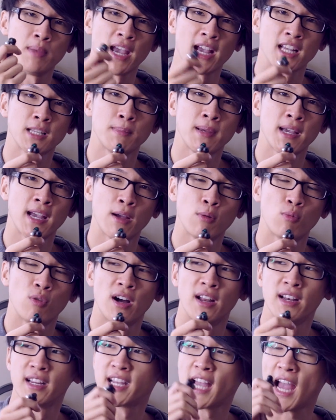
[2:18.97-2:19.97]

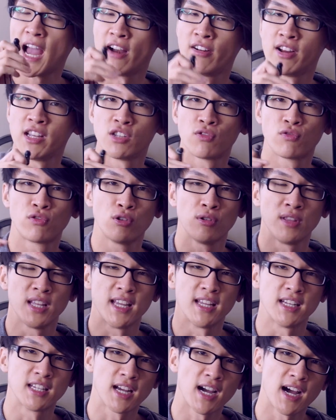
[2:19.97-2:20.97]
XBA-1 carries through
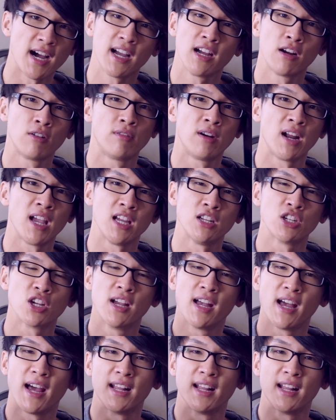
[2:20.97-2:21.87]
the entire range,